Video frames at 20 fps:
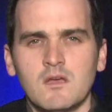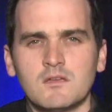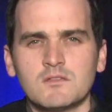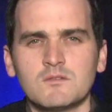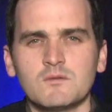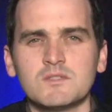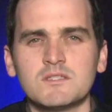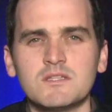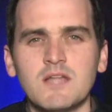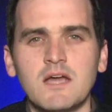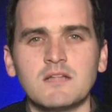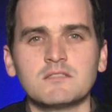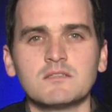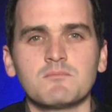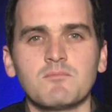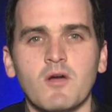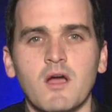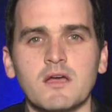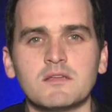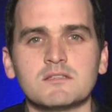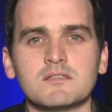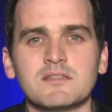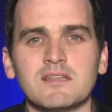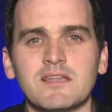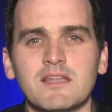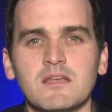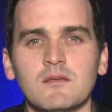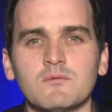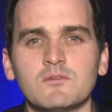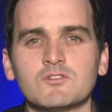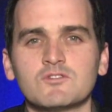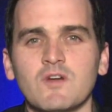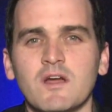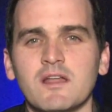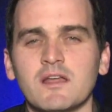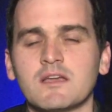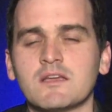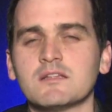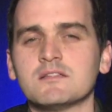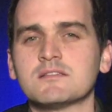So it's not surprising that he would try
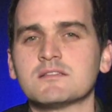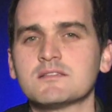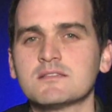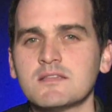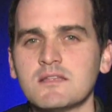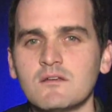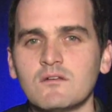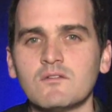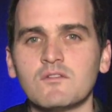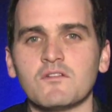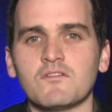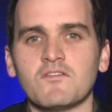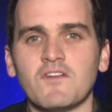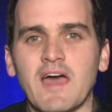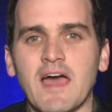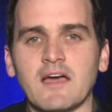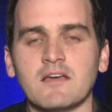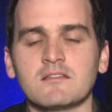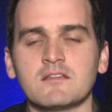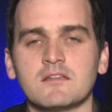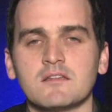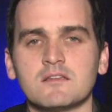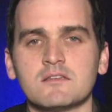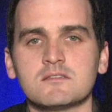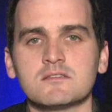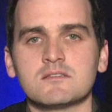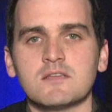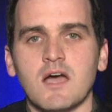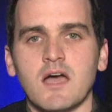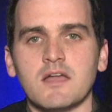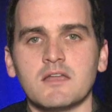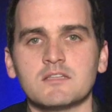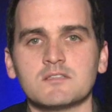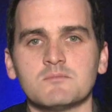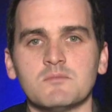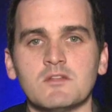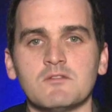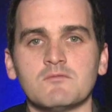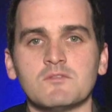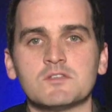to conceal the fact that his side has
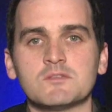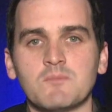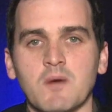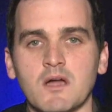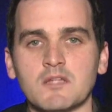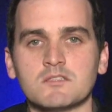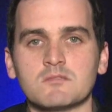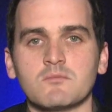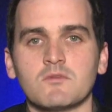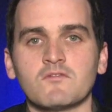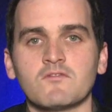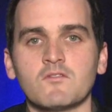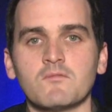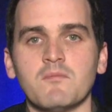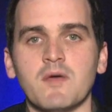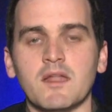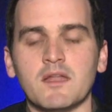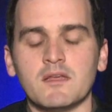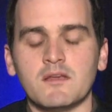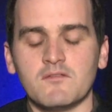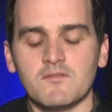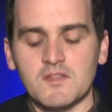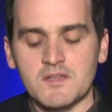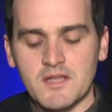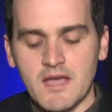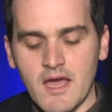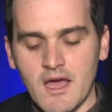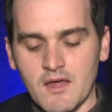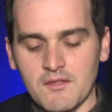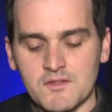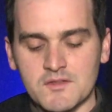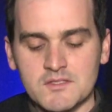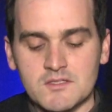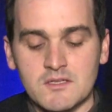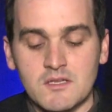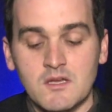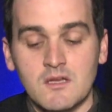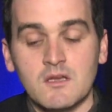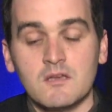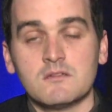been responsible for many of the deaths.
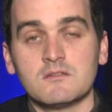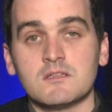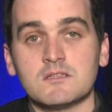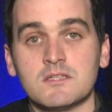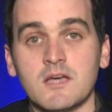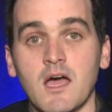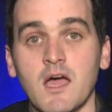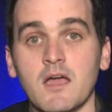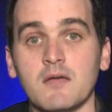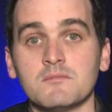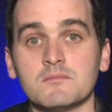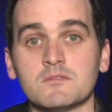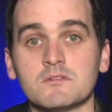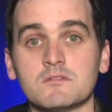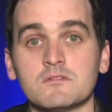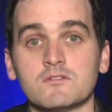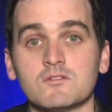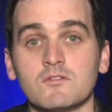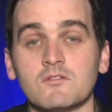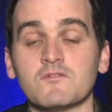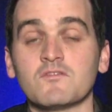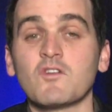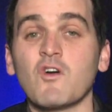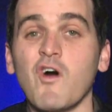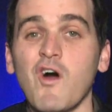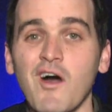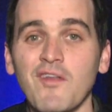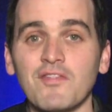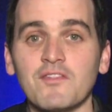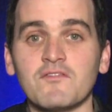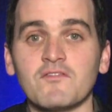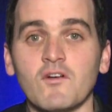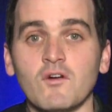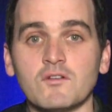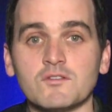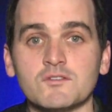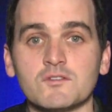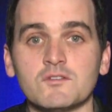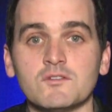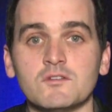The Times should have caught the
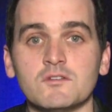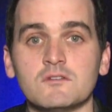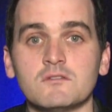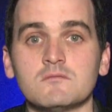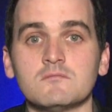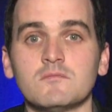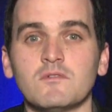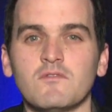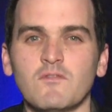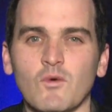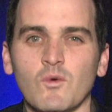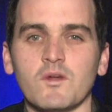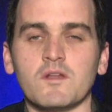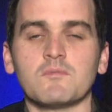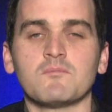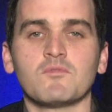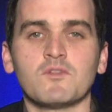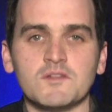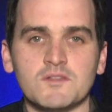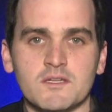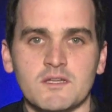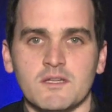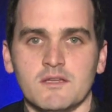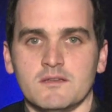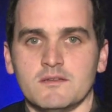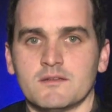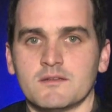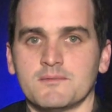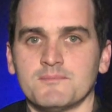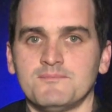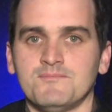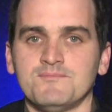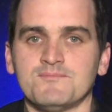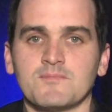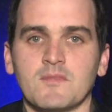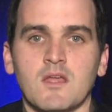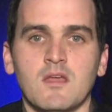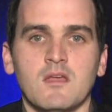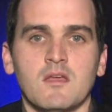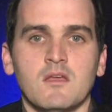falsehood before it printed it.
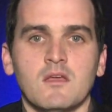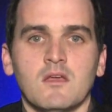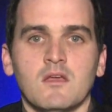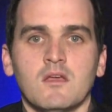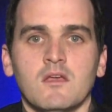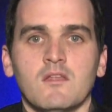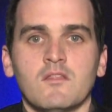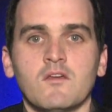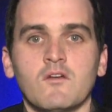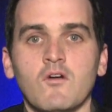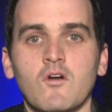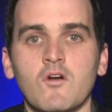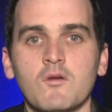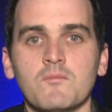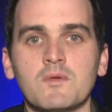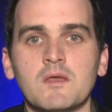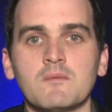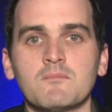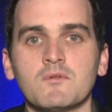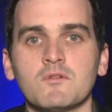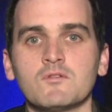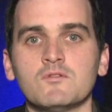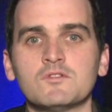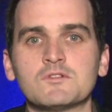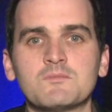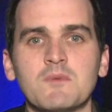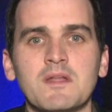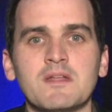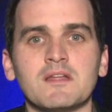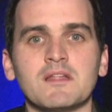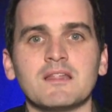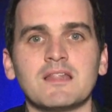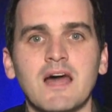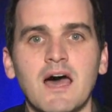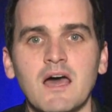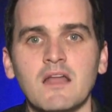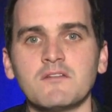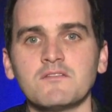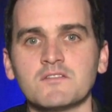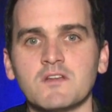There are people who spend a
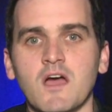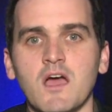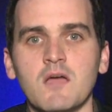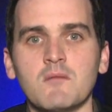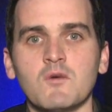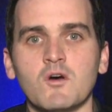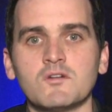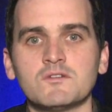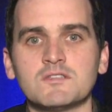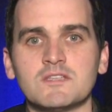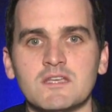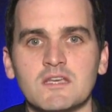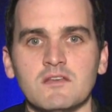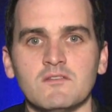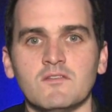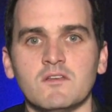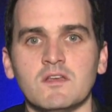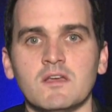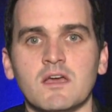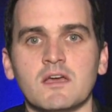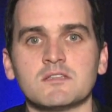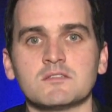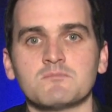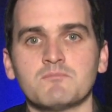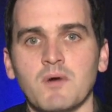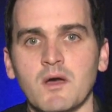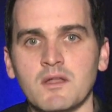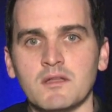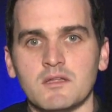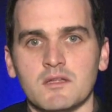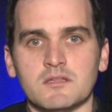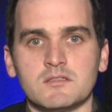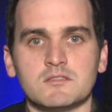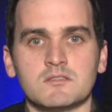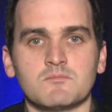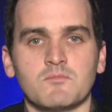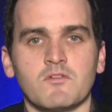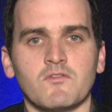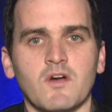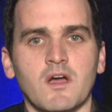lot of time on TV as pundits,
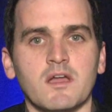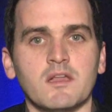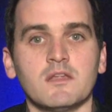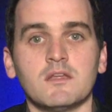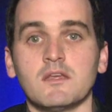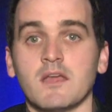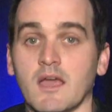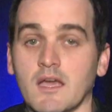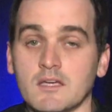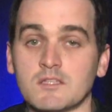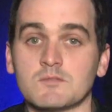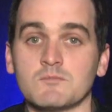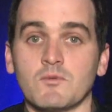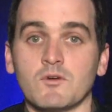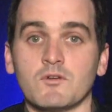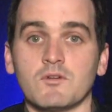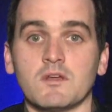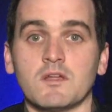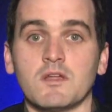providing expert